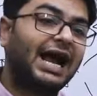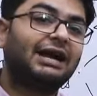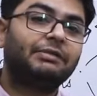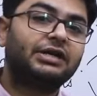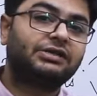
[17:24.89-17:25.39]

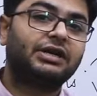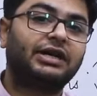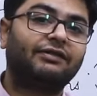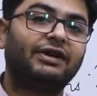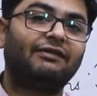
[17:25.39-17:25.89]

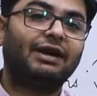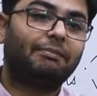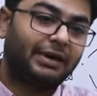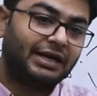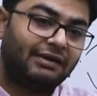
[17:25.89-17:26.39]
administrative
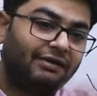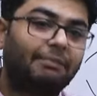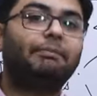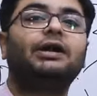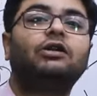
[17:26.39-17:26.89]
development,
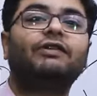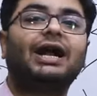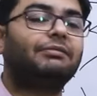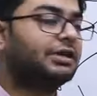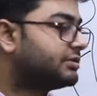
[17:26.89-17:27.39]
development of
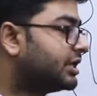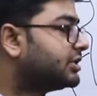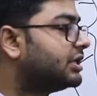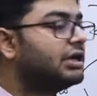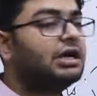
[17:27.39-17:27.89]

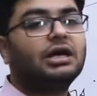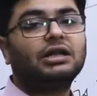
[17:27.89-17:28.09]
administration